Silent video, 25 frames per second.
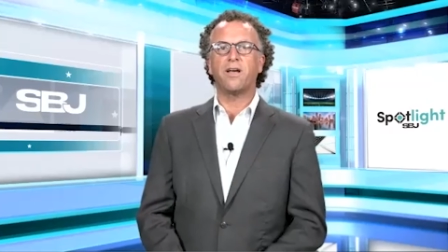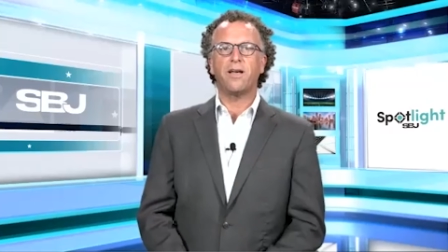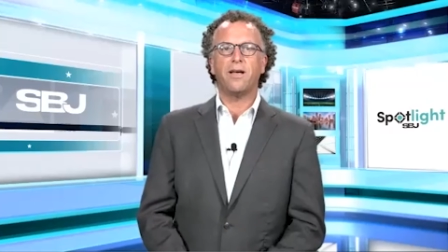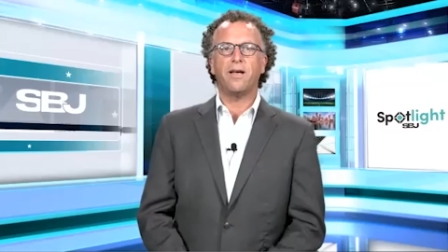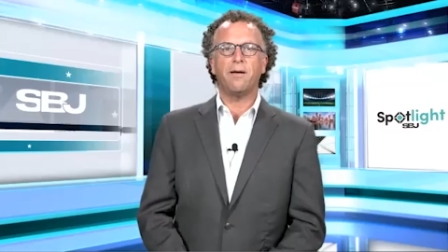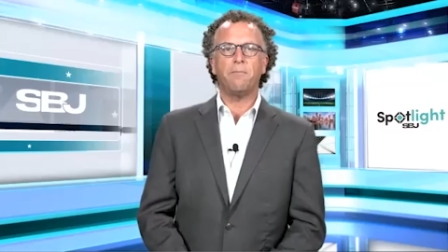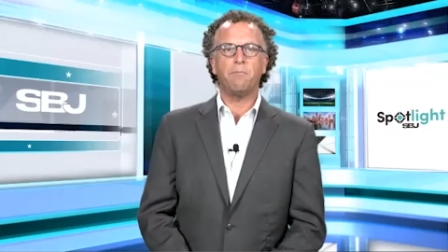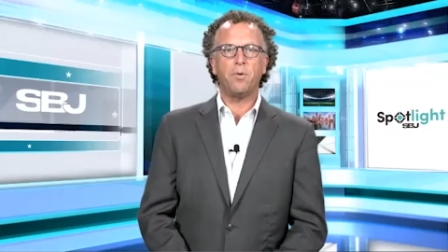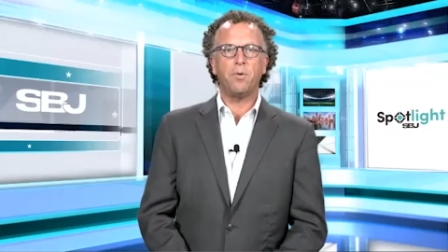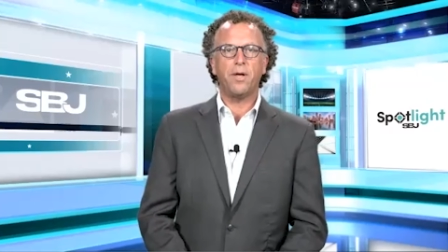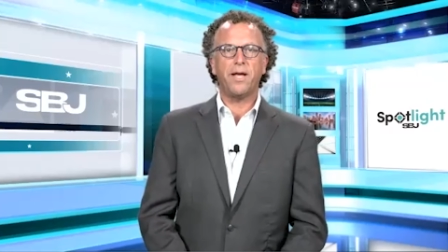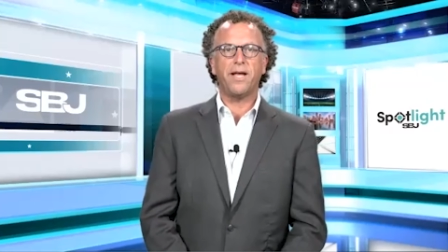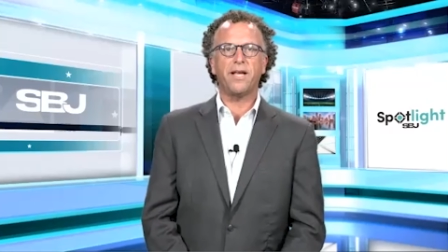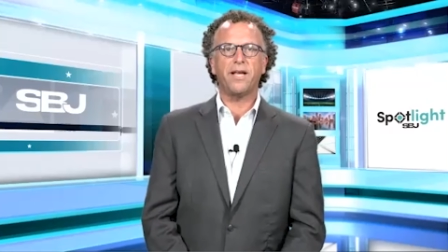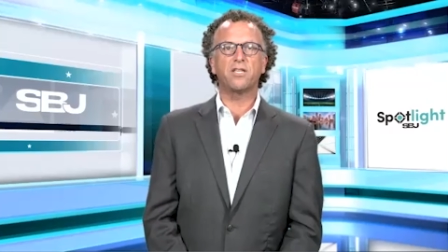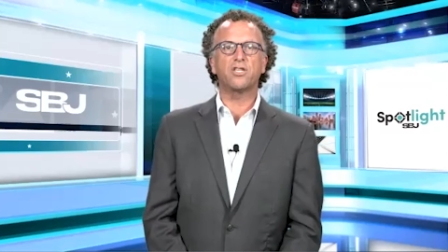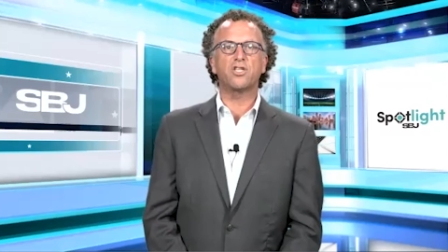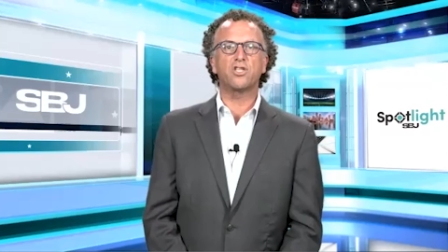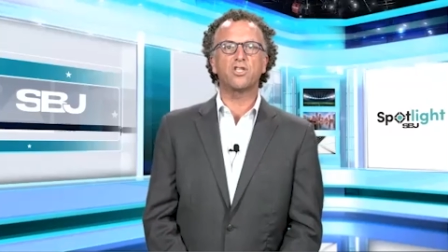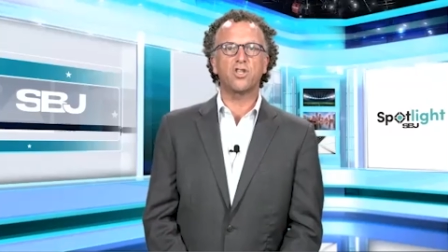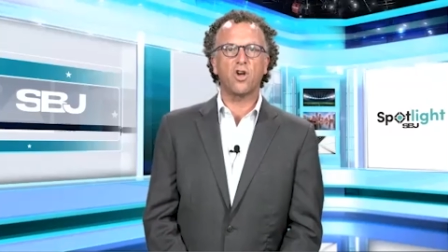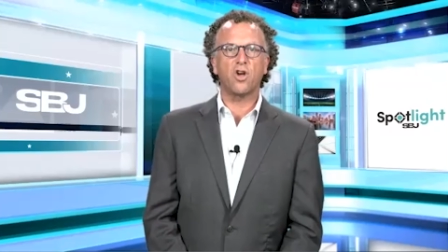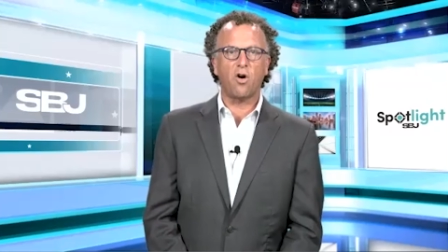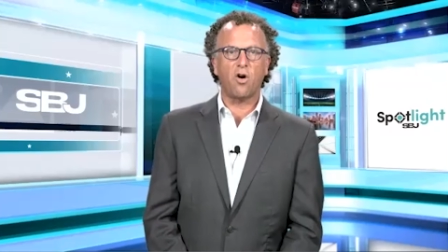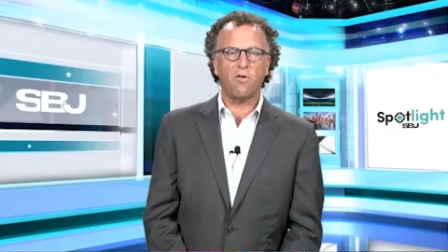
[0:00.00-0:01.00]
in being
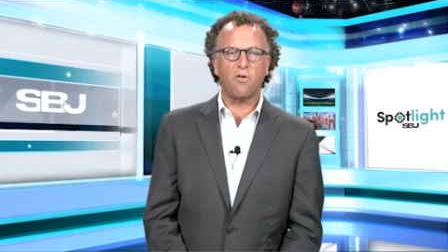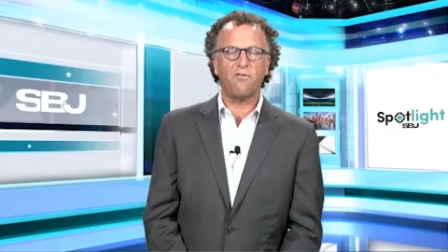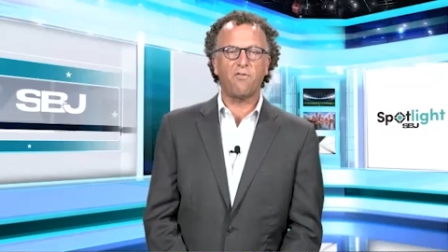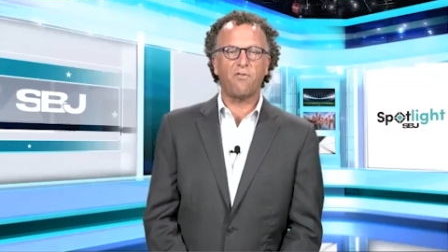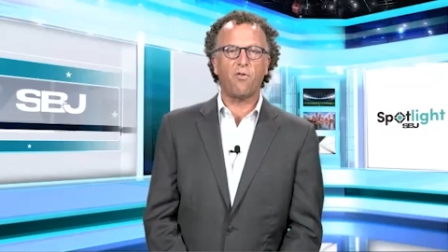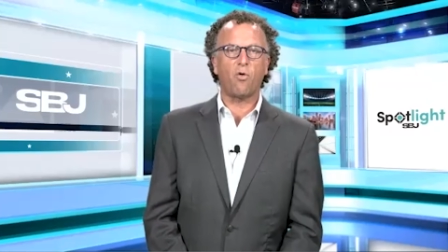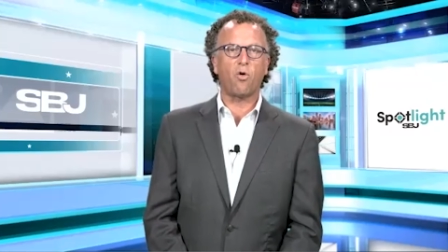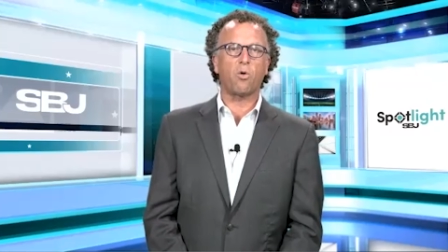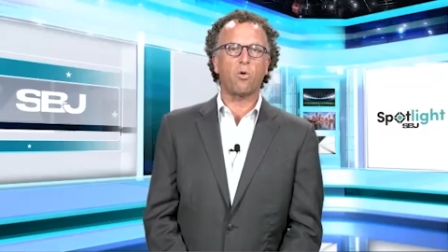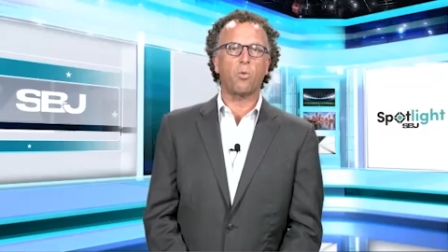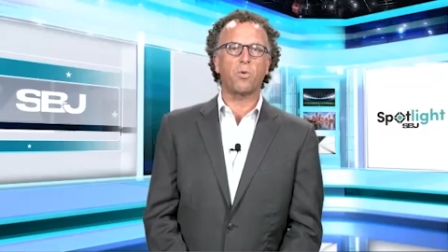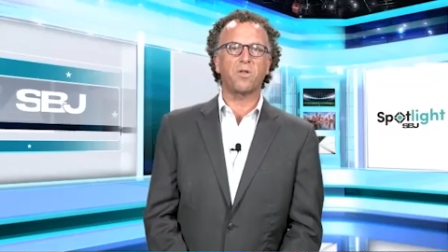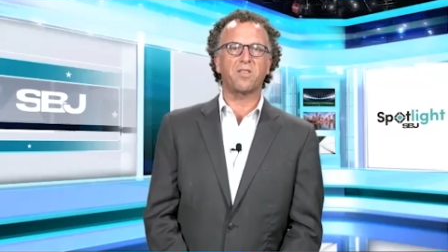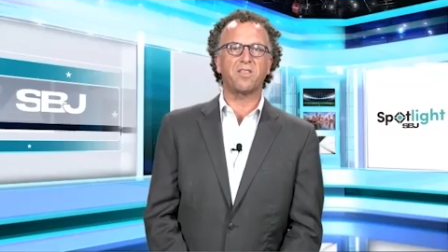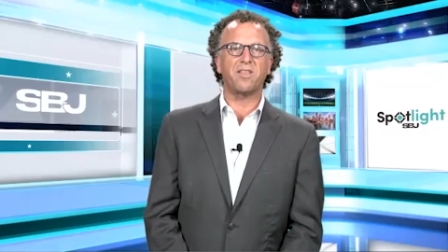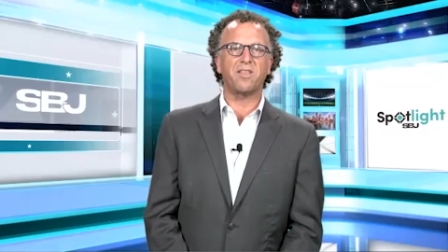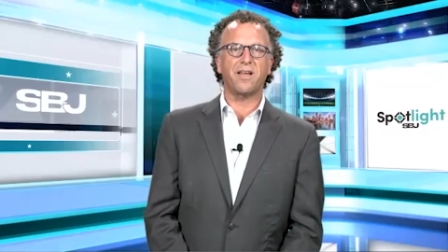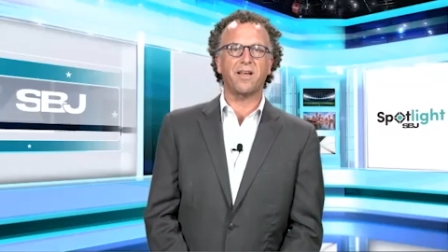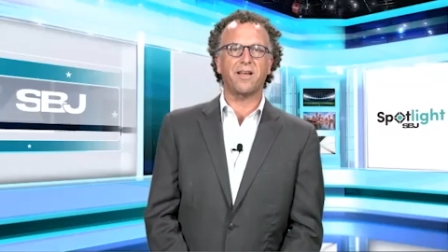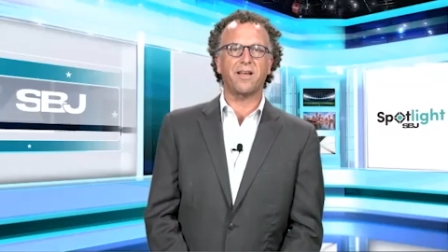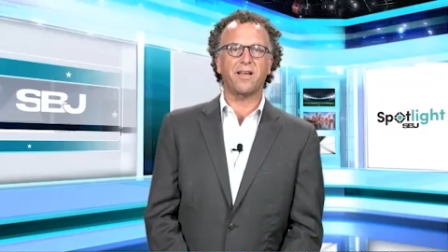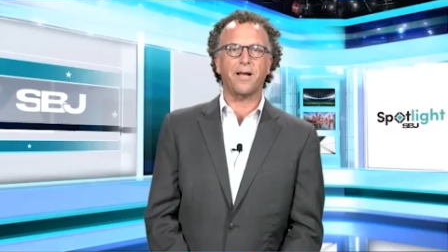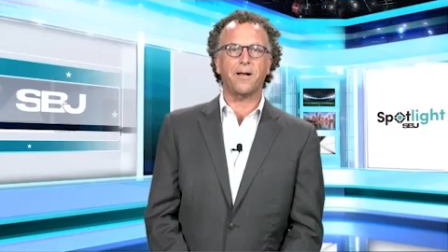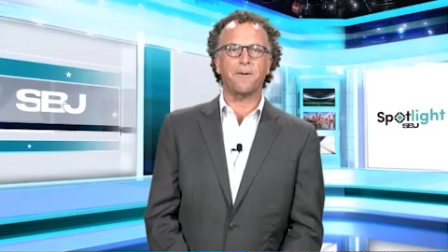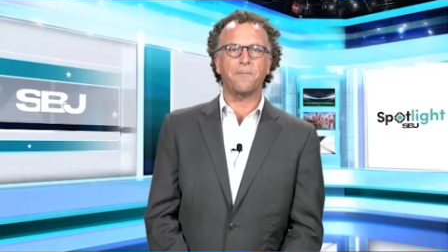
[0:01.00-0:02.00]
so
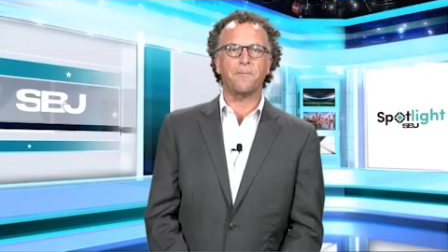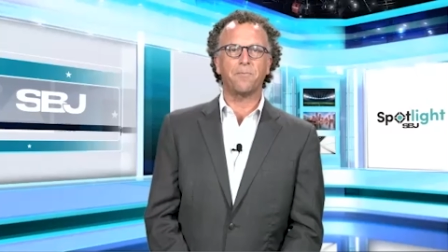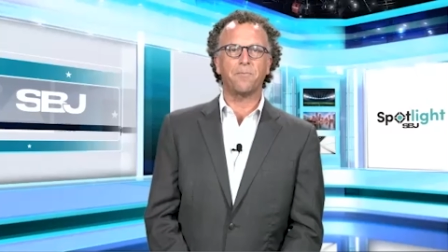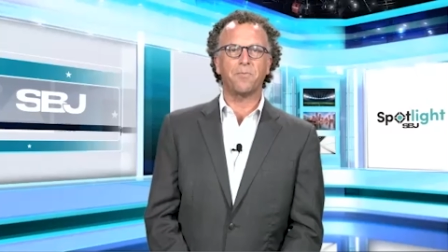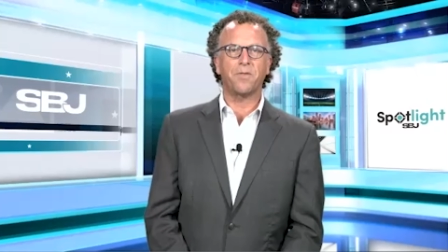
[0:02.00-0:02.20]
forward-thinking.